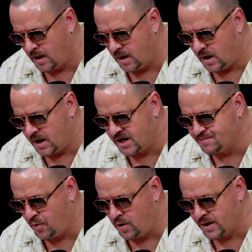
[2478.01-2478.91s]
He's
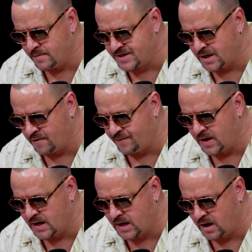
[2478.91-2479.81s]
bought himself an
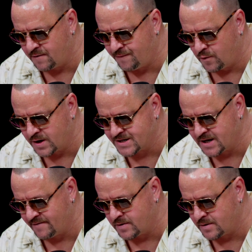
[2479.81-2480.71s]

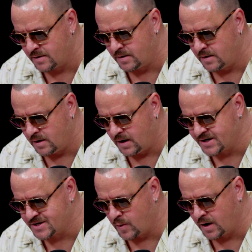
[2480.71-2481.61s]
AK-47 and
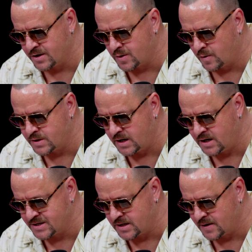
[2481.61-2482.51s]
swears on
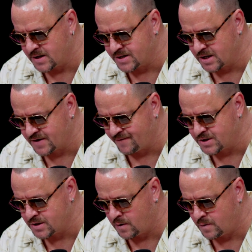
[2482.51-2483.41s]
Yeezy that it's just for
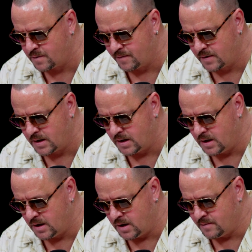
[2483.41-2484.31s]
show.
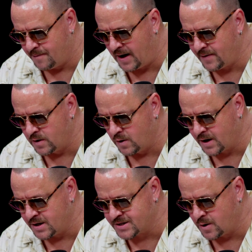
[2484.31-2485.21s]
But by the look in
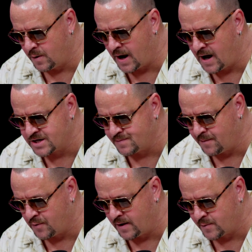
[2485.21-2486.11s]
his cold eyes, my
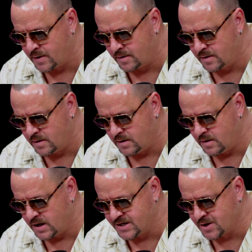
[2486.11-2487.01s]
brethren,
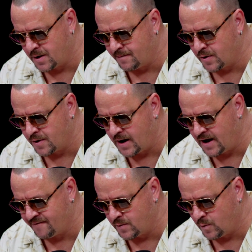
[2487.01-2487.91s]
he's going to murder
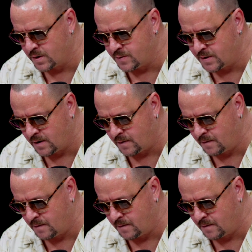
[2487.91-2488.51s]
everyone you know.